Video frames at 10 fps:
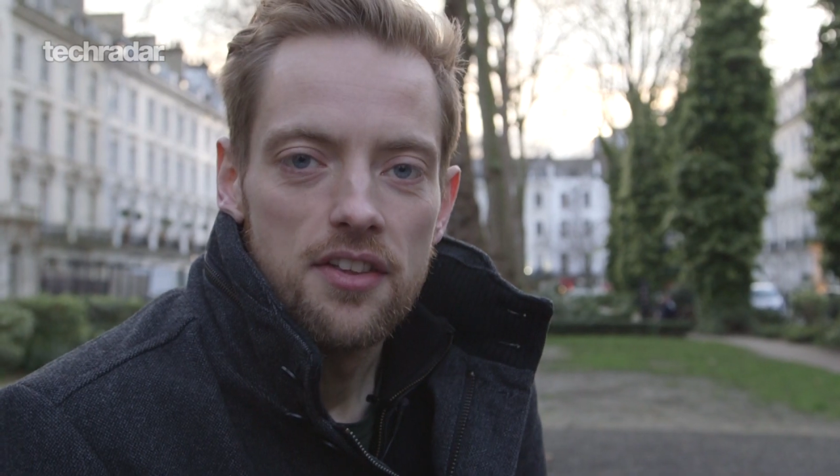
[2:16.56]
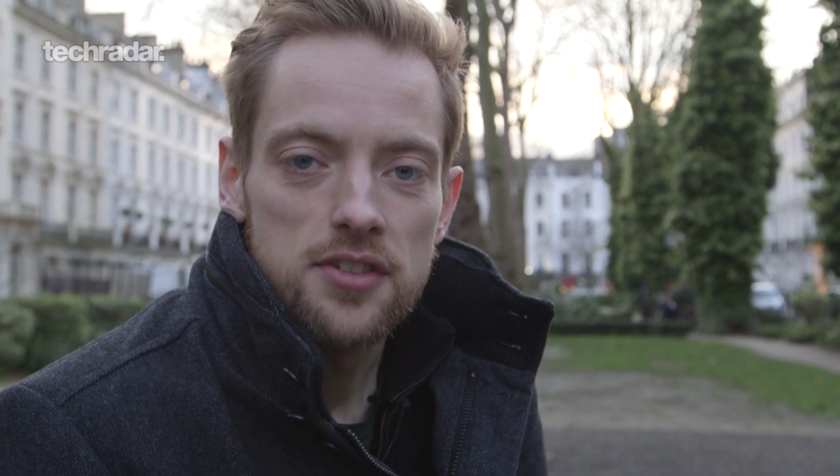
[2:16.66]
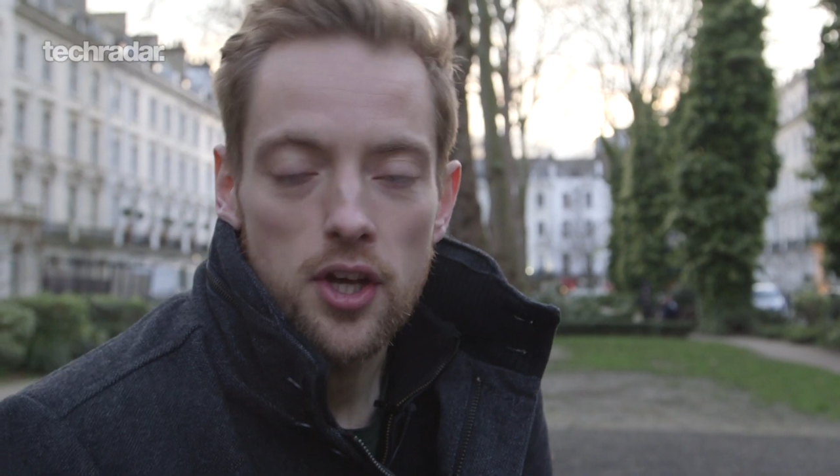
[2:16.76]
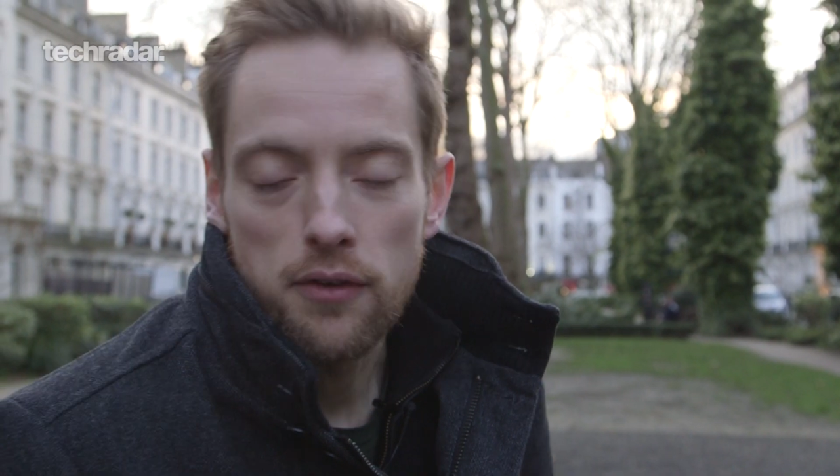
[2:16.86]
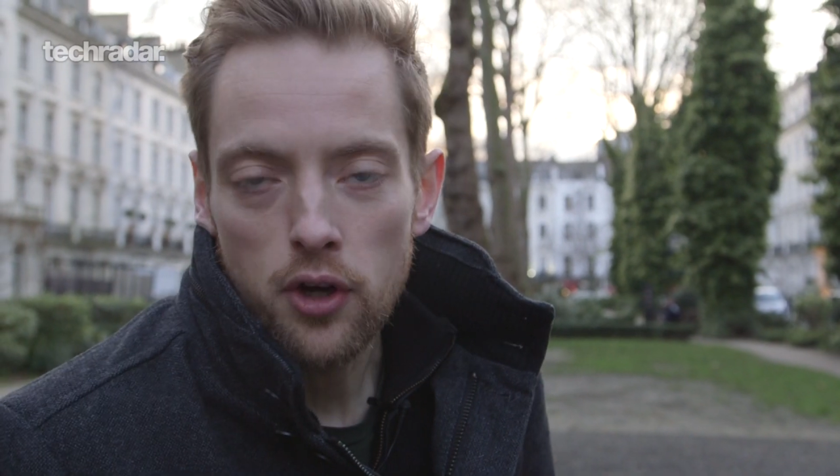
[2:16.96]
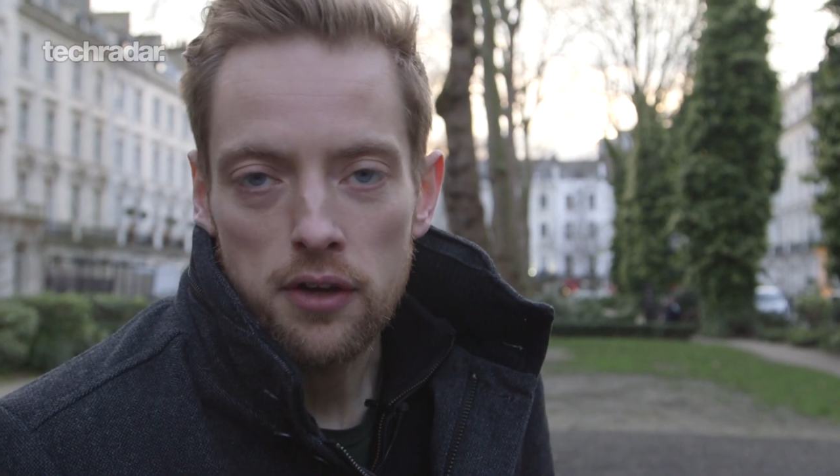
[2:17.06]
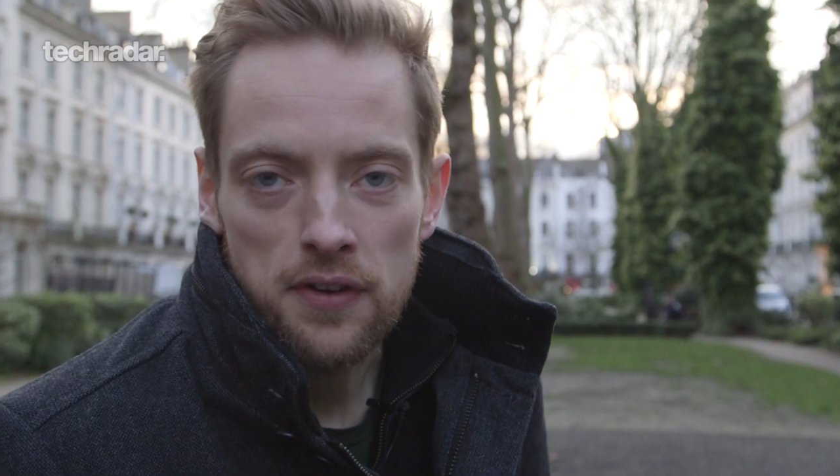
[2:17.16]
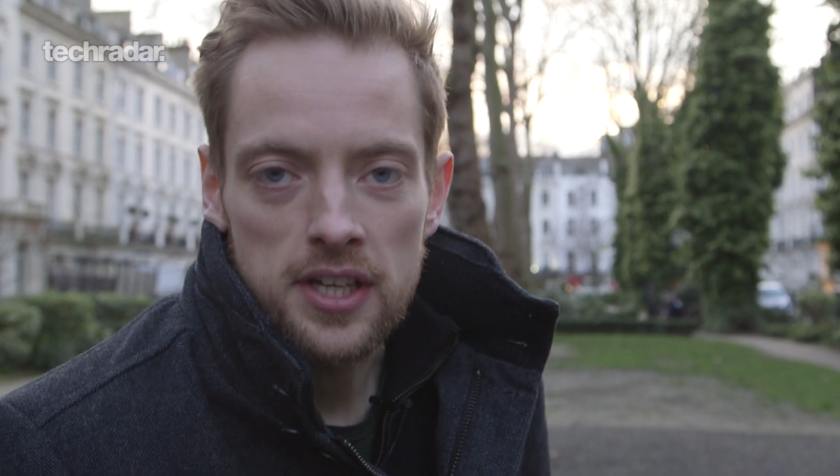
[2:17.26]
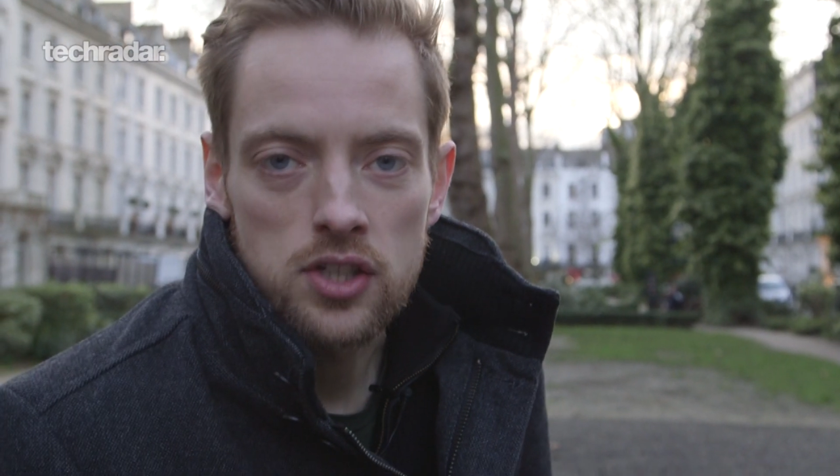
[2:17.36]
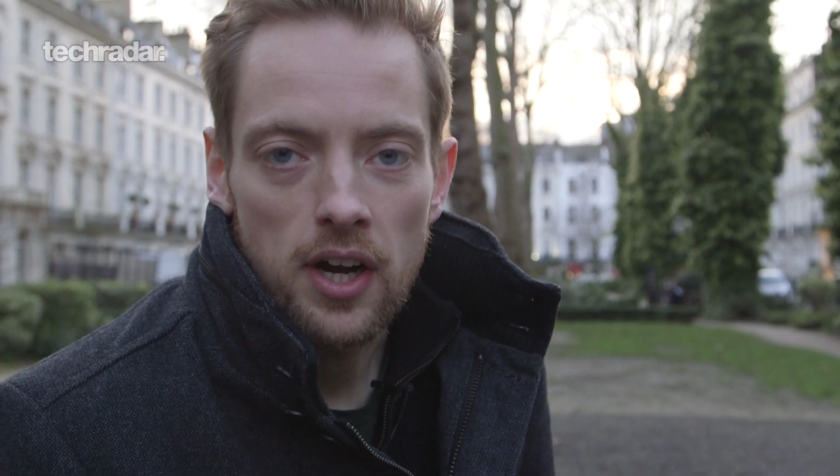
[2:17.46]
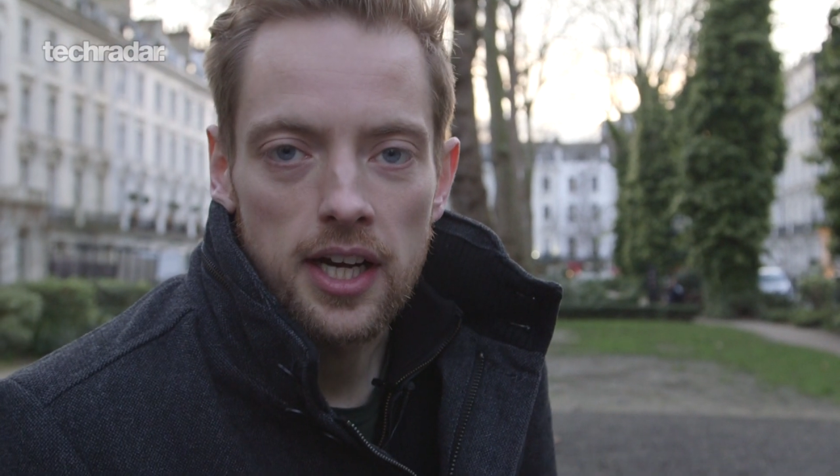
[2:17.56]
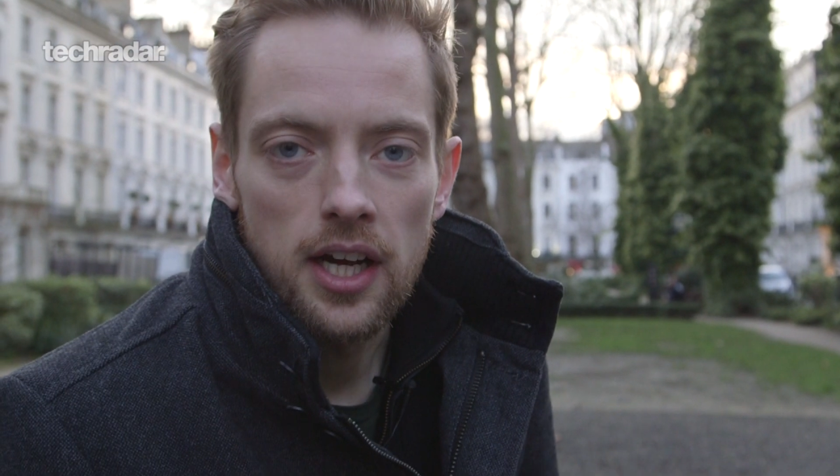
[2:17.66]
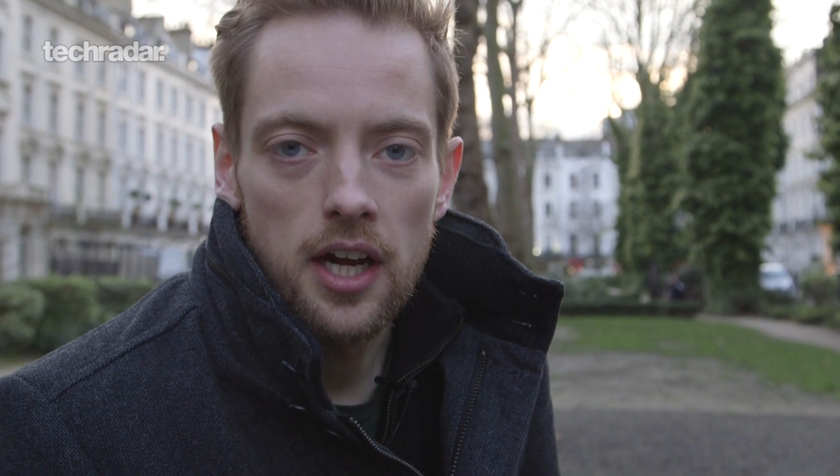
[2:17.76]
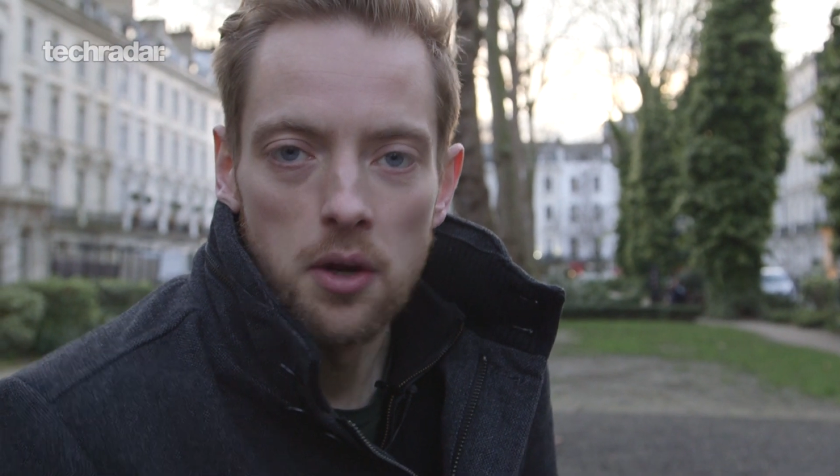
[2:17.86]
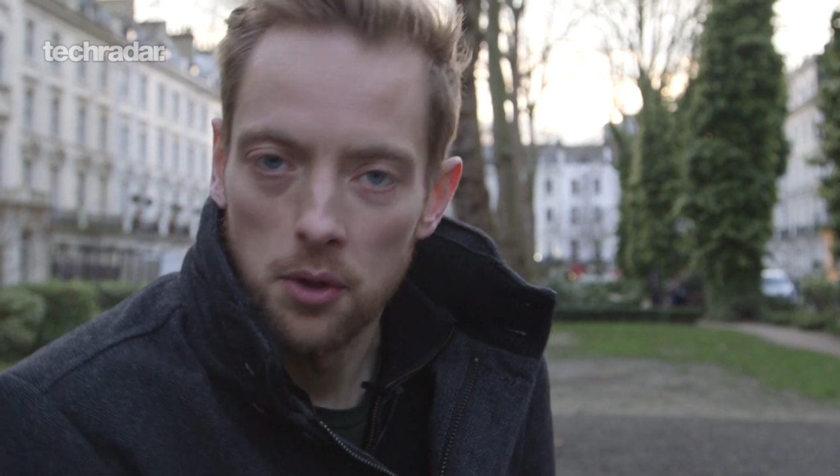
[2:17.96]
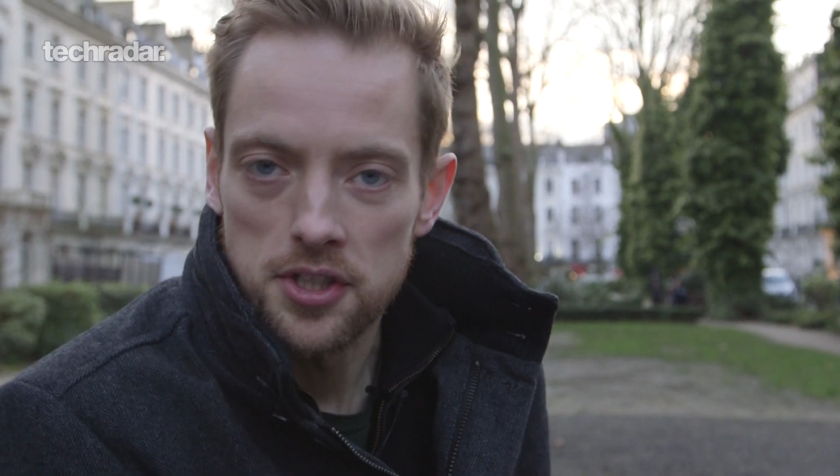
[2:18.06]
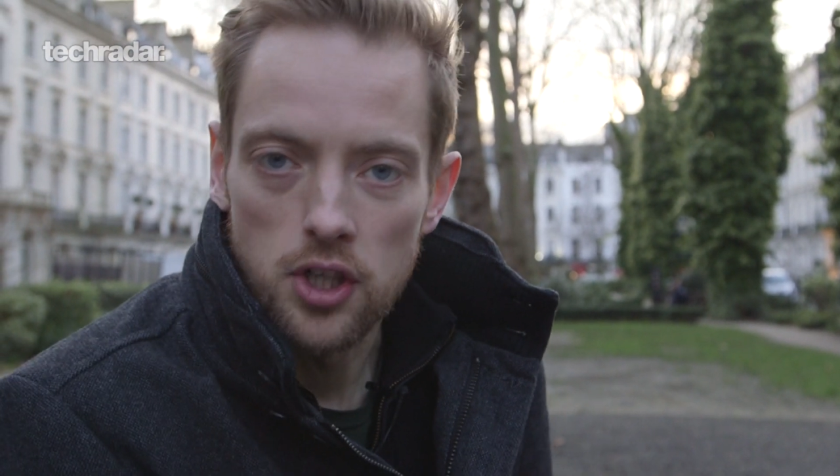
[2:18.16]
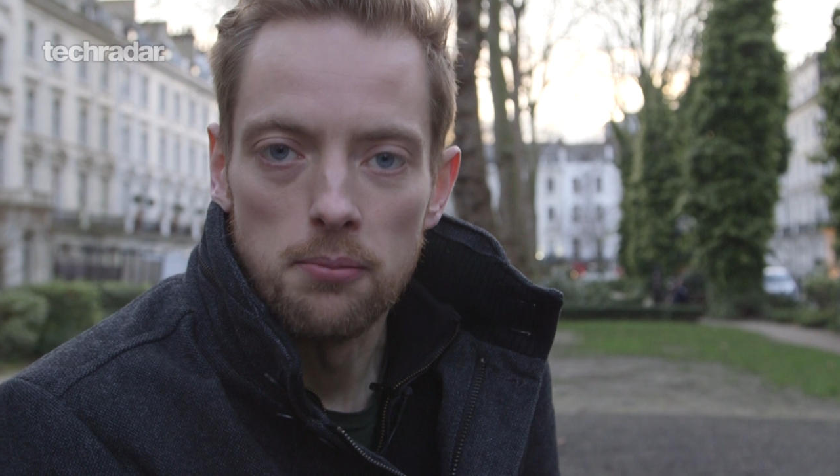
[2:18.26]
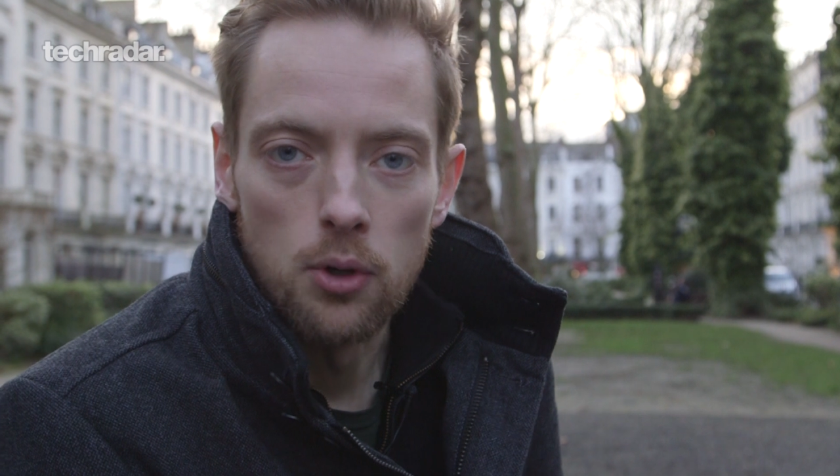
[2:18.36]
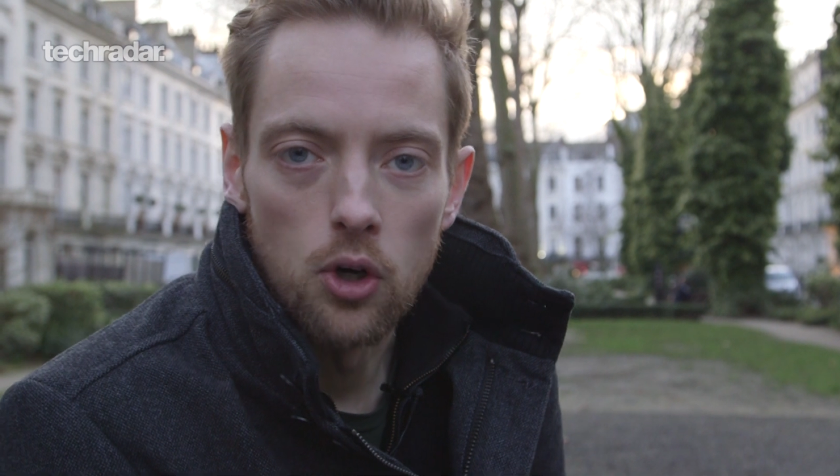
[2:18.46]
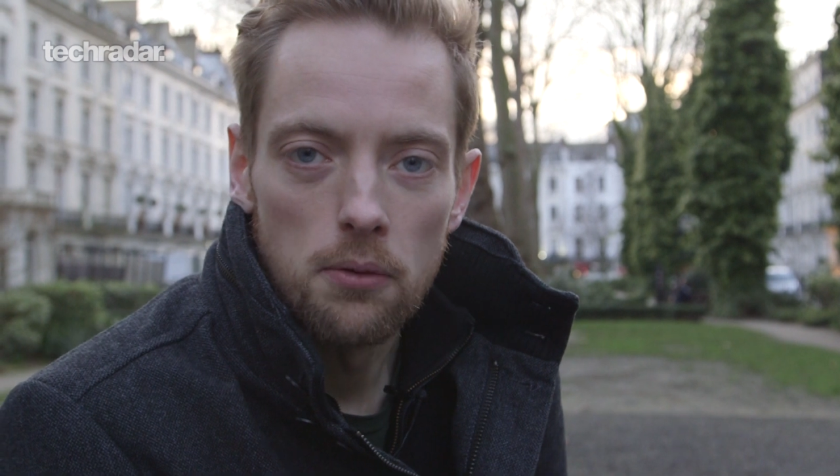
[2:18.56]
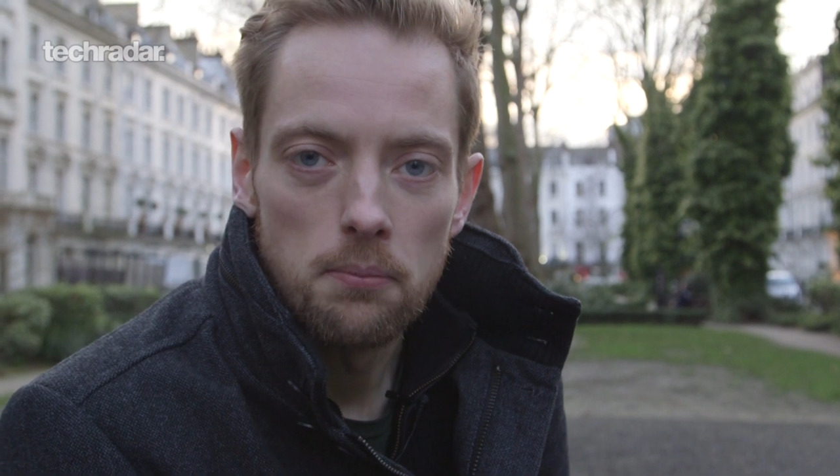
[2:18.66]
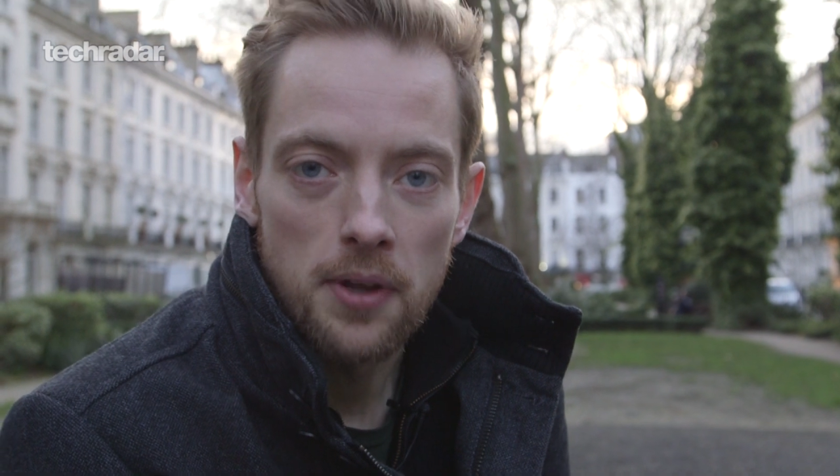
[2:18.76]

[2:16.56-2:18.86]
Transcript: So you've got your fitness tracker and you want to do more.